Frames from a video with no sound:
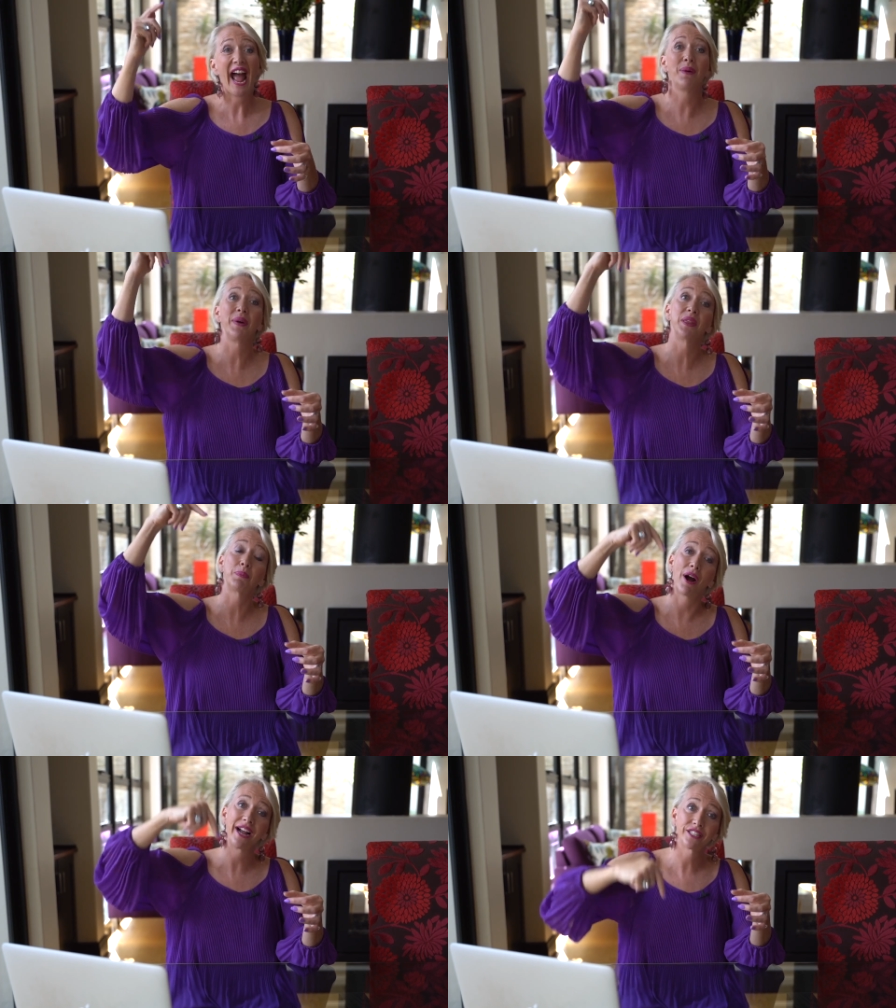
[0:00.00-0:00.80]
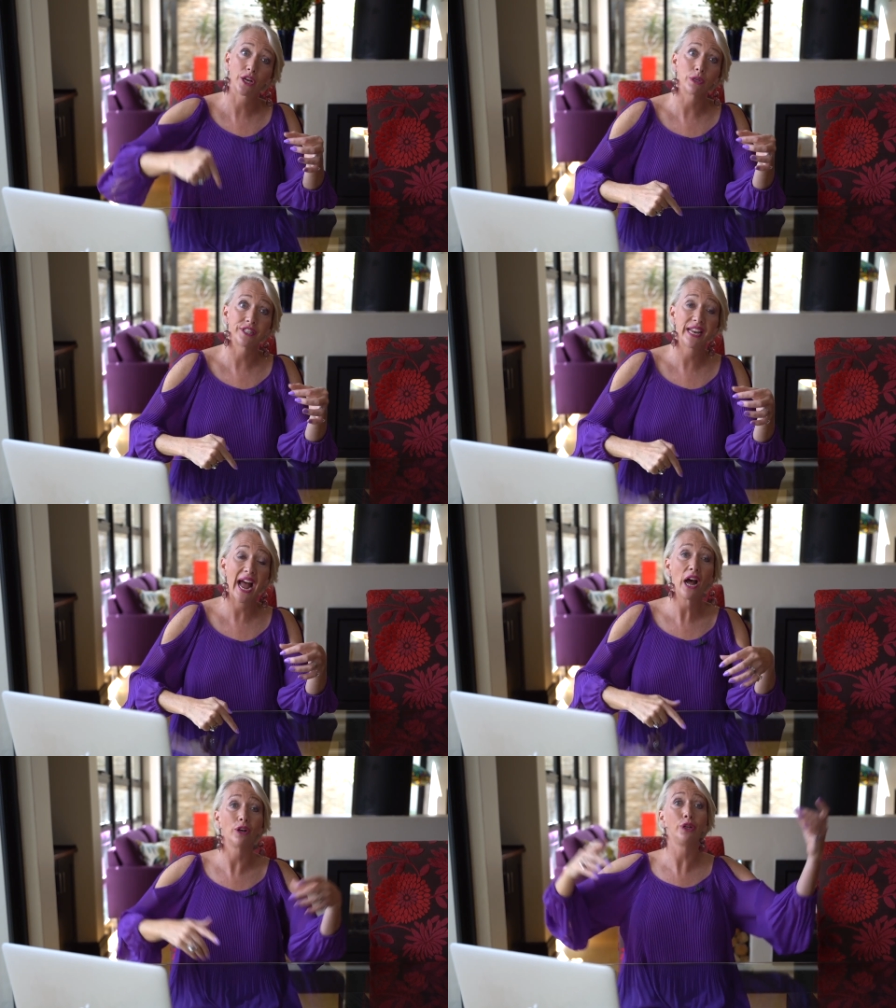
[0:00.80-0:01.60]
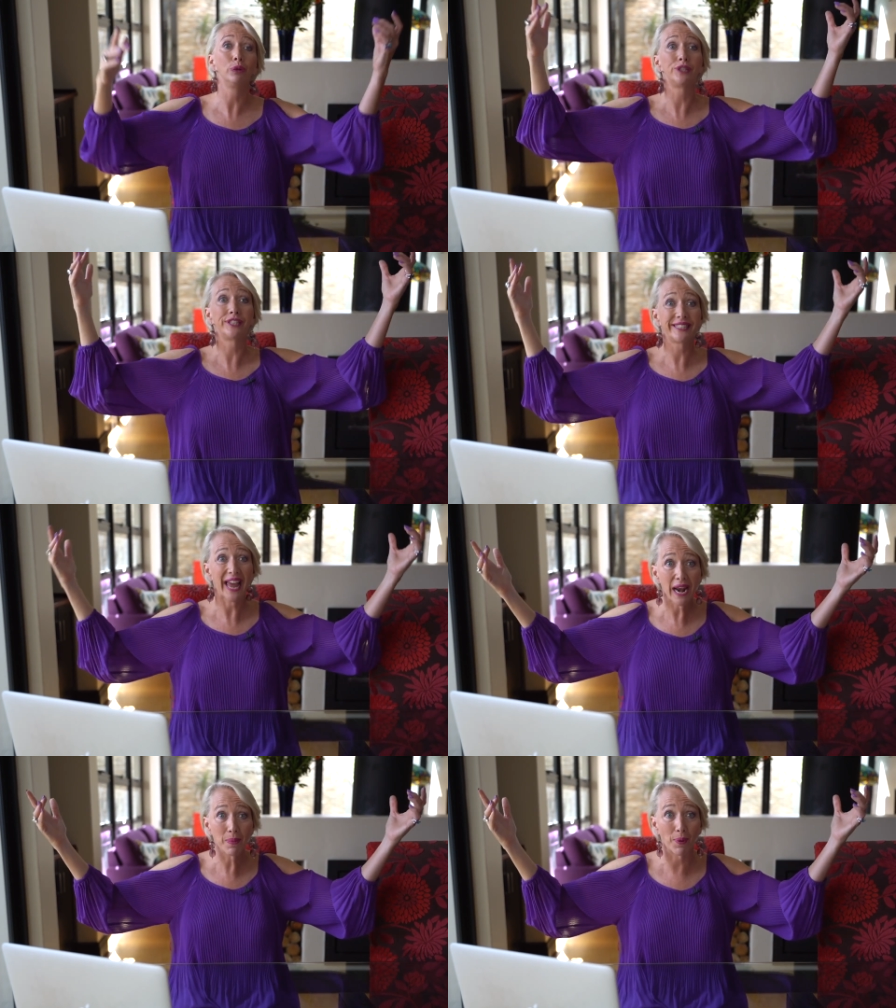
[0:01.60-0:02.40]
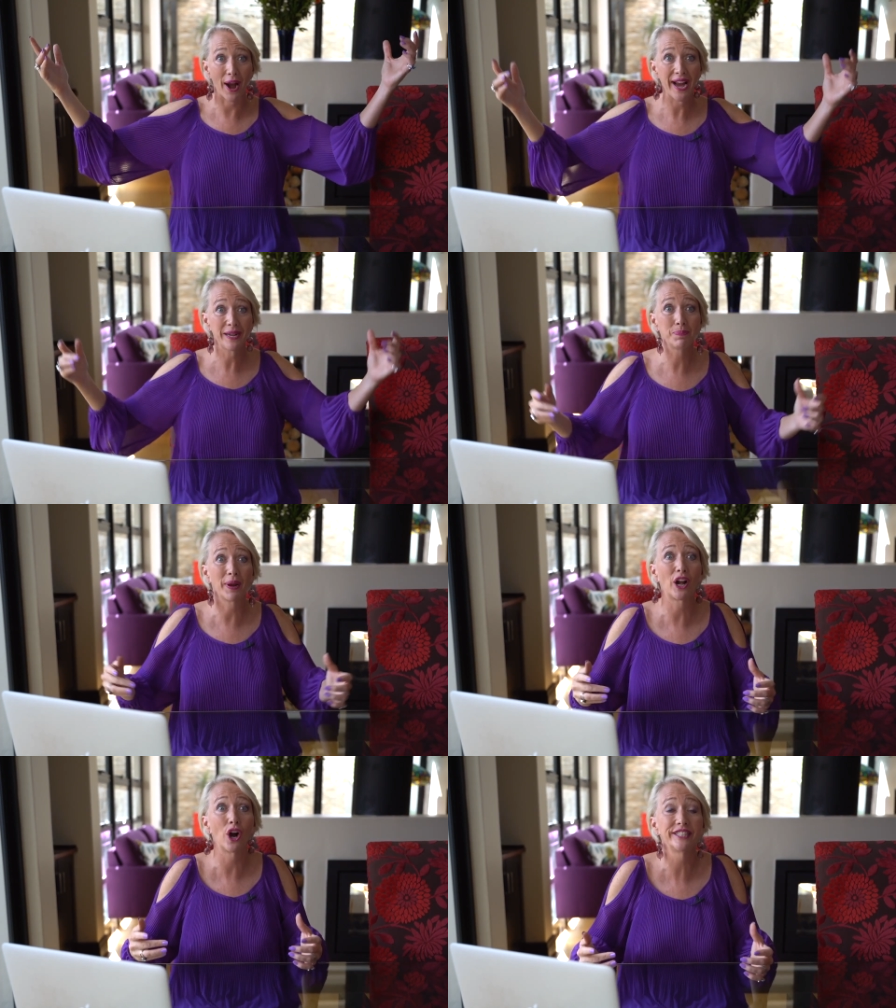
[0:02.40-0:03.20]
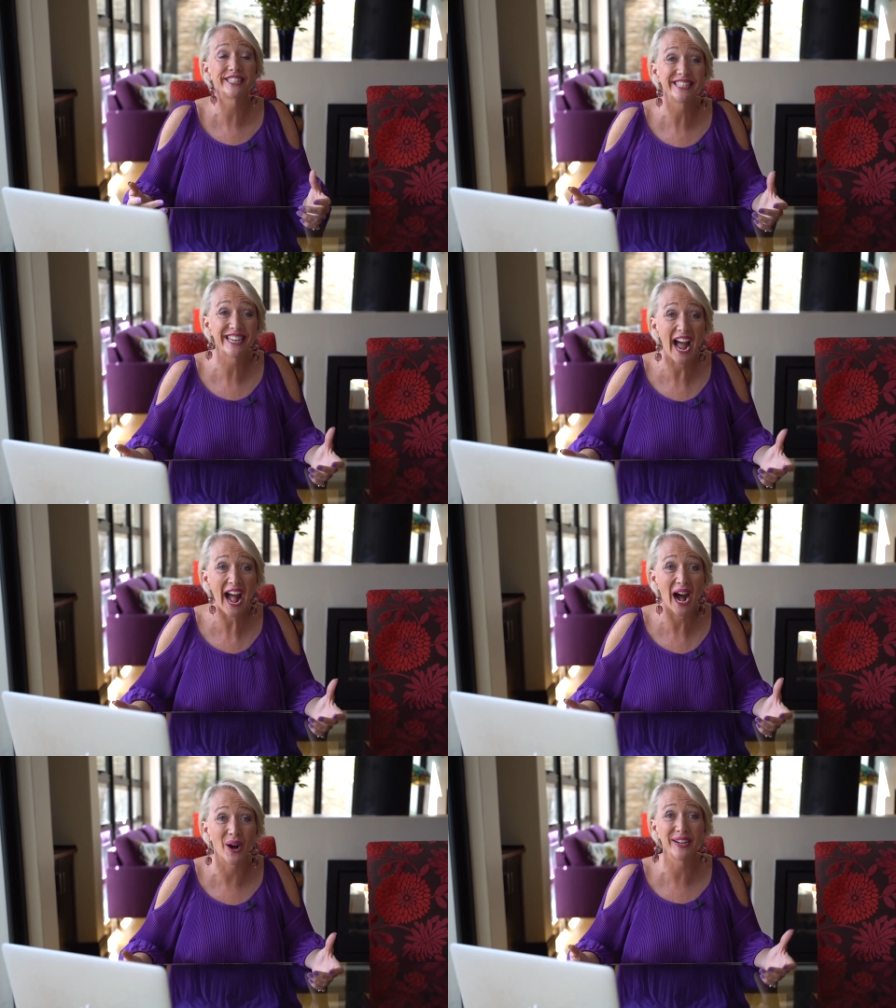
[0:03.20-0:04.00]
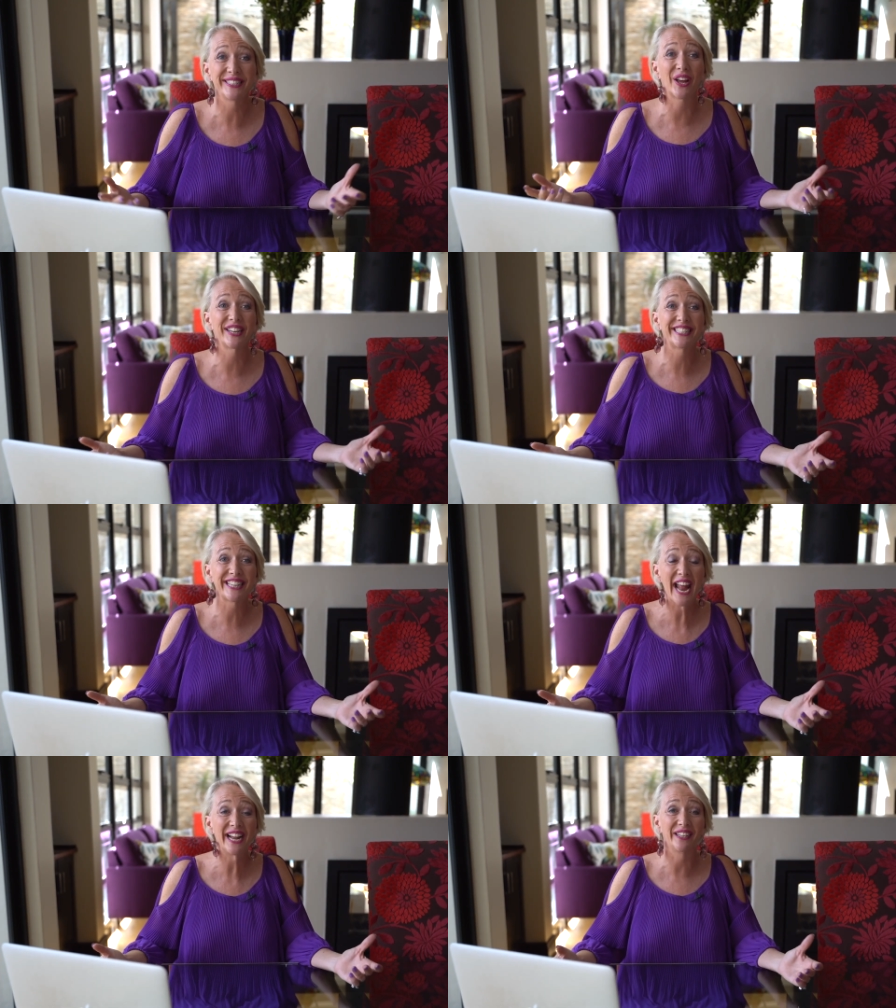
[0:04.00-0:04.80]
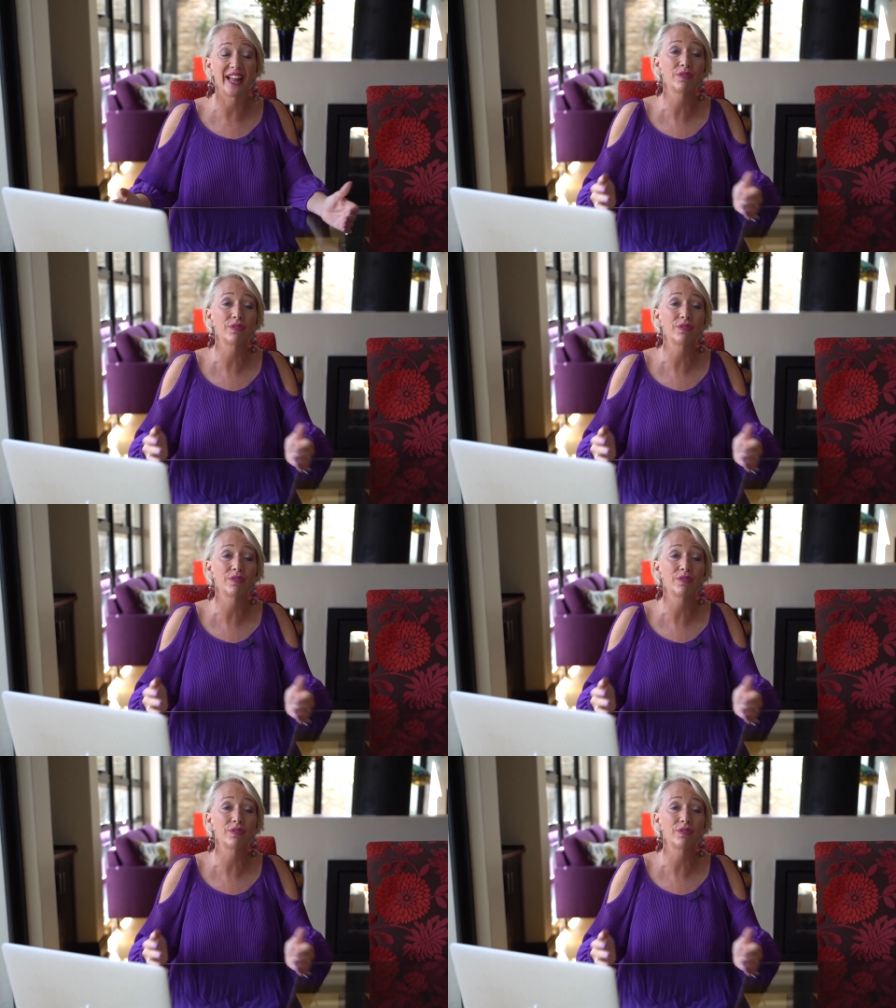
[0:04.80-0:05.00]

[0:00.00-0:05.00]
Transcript: And when the price goes down, you celebrate because now it's on a sale.